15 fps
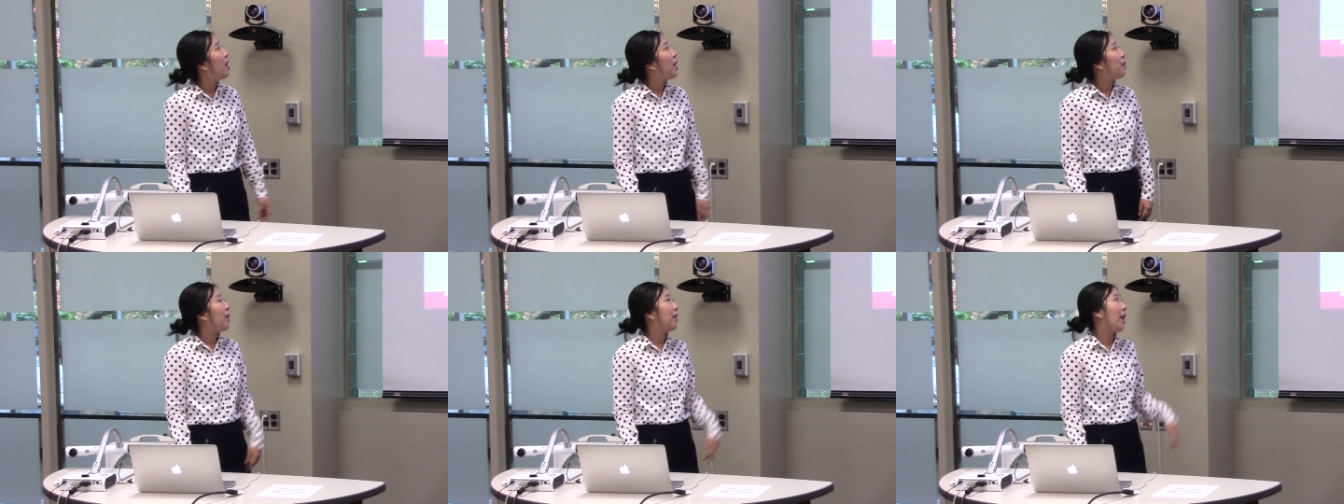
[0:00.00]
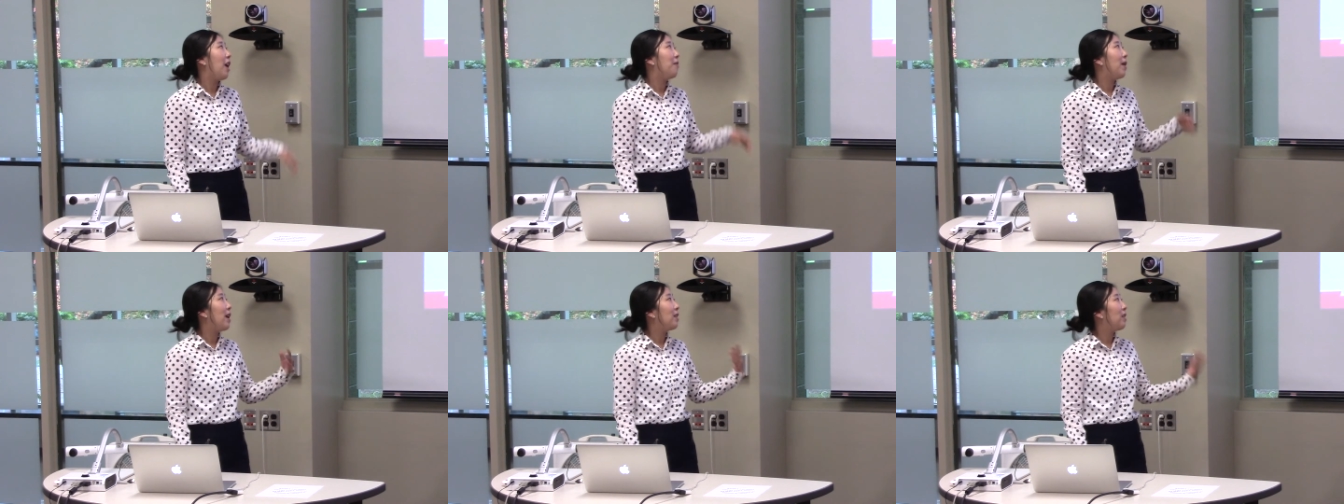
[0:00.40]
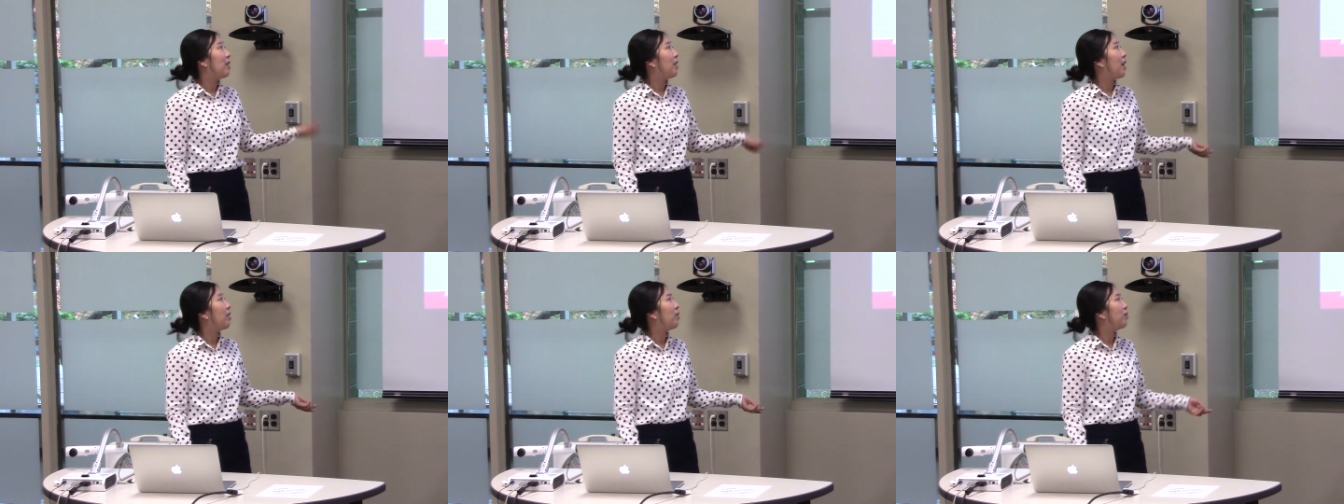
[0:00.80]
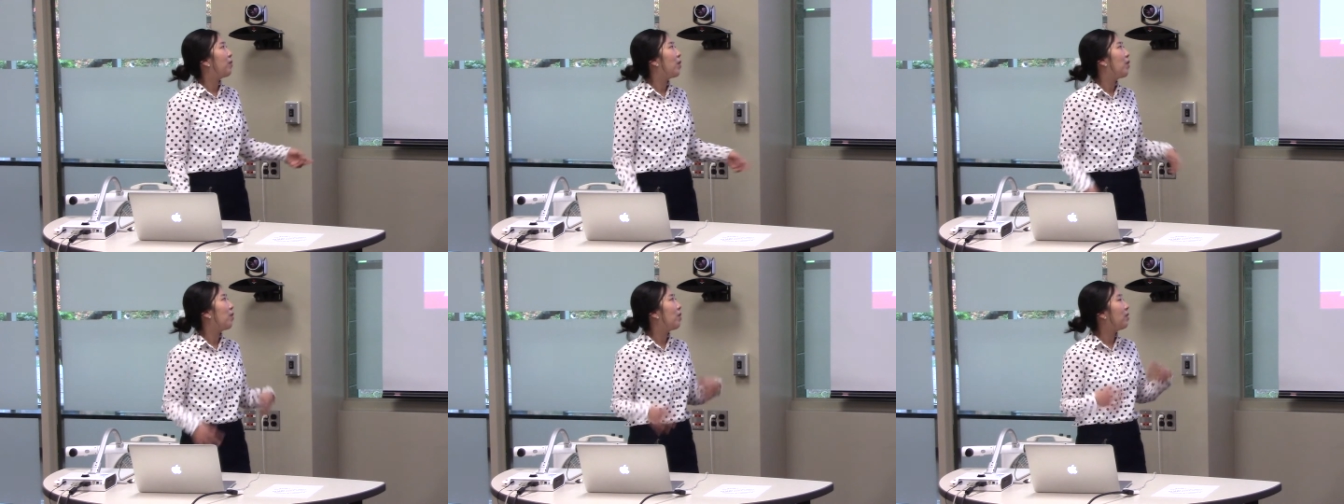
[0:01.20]
But MIT needs
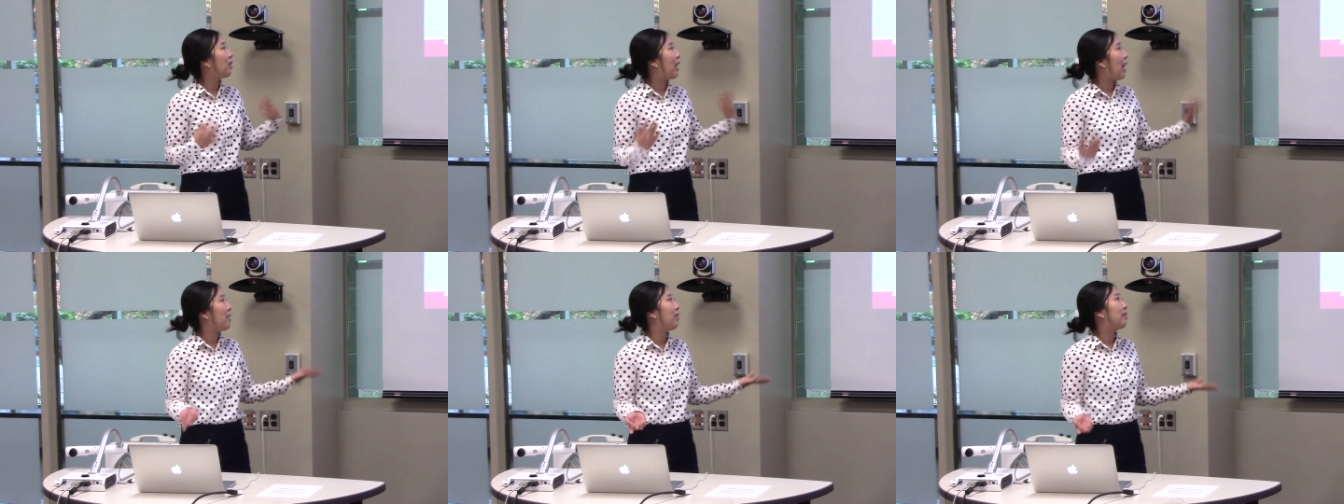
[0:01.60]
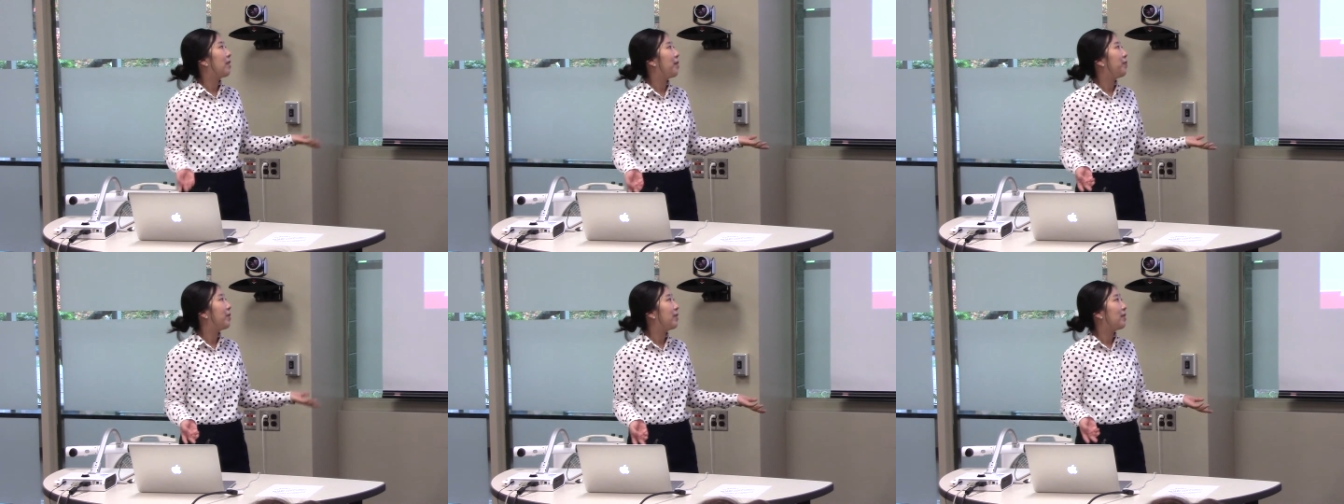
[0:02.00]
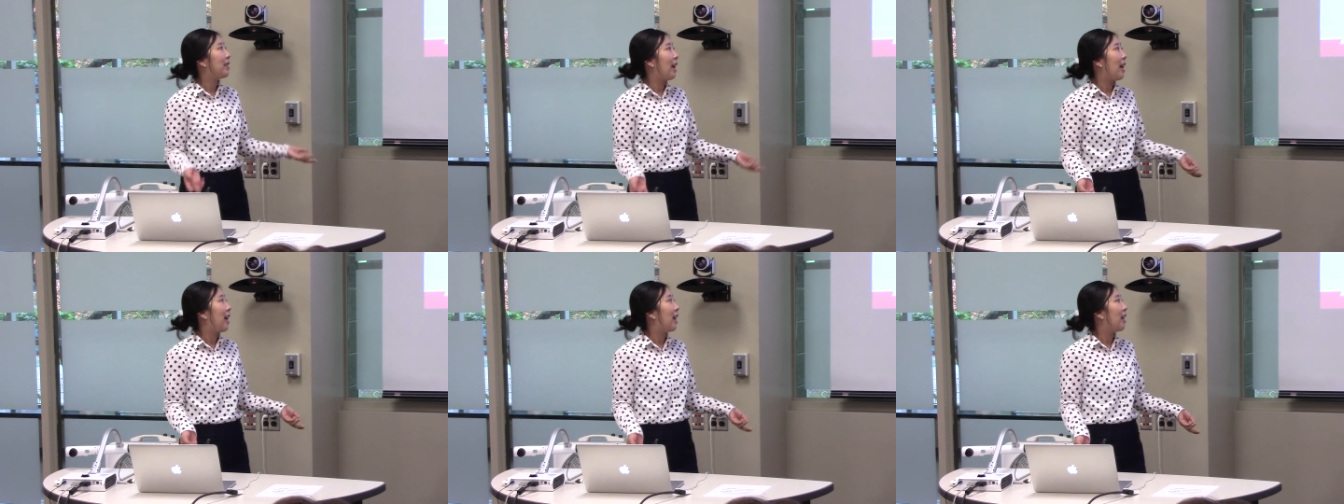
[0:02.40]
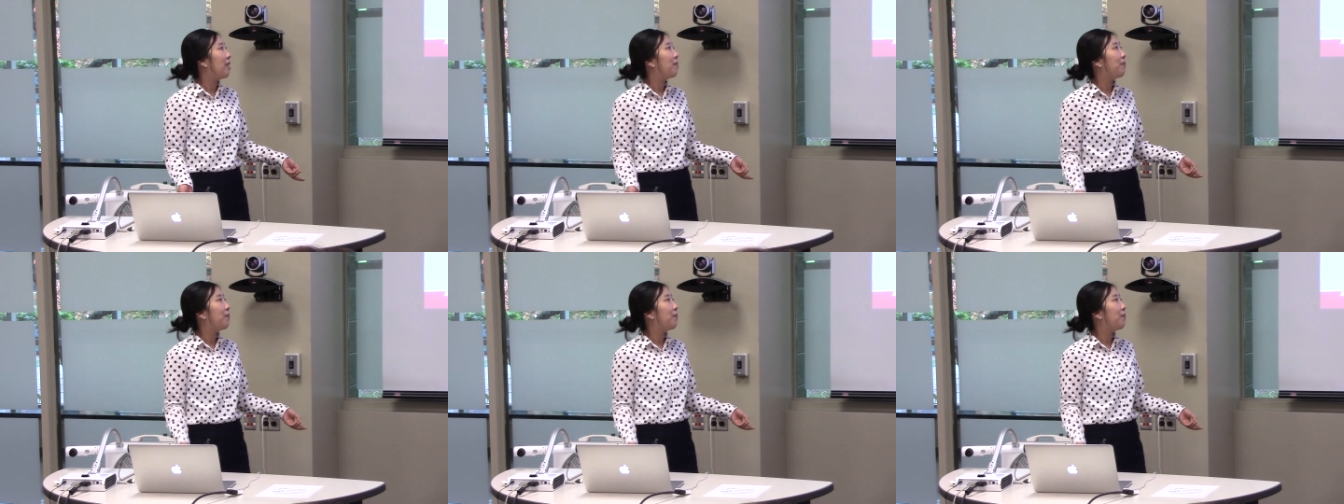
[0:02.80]
more large sample size,